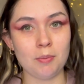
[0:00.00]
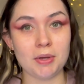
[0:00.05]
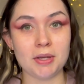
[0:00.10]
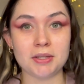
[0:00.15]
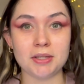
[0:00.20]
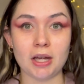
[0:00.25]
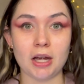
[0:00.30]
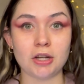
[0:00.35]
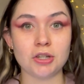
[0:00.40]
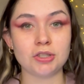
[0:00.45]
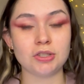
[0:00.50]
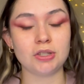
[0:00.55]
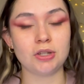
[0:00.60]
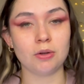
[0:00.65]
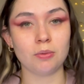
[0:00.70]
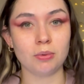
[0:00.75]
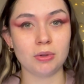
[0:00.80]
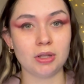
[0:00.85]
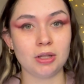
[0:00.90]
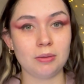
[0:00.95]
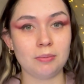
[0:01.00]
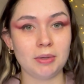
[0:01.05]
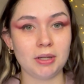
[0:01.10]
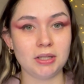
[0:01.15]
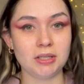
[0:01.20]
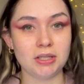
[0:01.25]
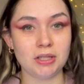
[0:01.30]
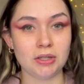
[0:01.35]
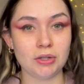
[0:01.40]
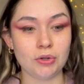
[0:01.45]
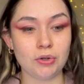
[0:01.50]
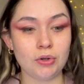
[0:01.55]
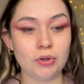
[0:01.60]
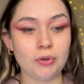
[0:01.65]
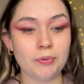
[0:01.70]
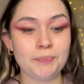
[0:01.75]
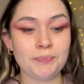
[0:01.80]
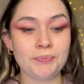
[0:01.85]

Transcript: is actually a really big deal.